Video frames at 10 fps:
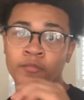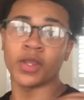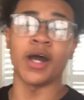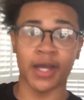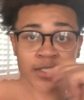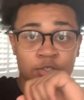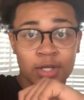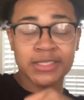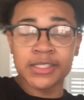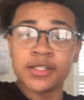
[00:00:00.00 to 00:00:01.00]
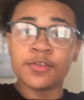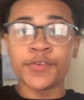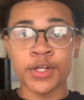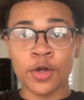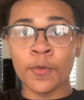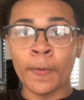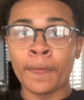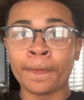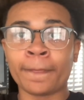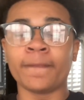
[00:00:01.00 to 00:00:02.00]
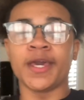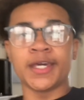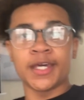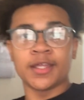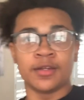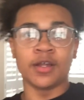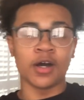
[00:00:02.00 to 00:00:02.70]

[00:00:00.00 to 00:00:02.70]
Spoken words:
Alright, so that's the new video. And